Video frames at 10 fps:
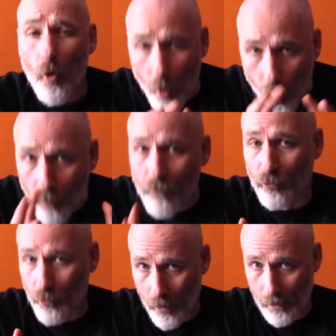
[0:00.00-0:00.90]

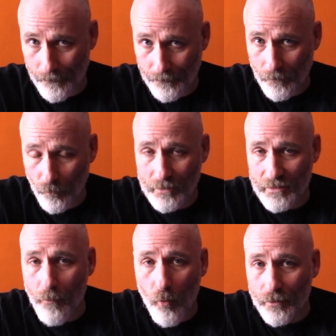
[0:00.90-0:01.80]
overall, what's
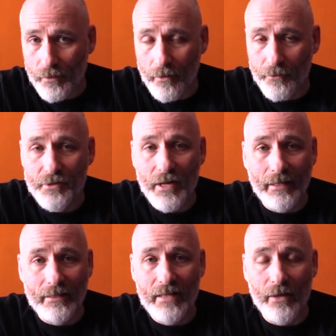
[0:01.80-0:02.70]
important to
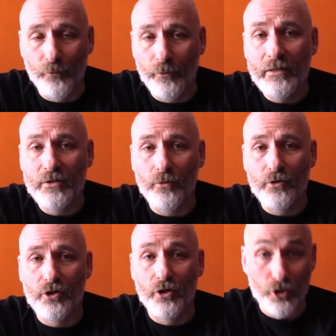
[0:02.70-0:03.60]
understand is that
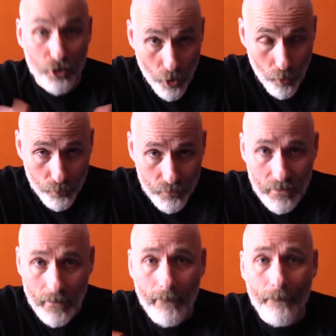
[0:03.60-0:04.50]
research shows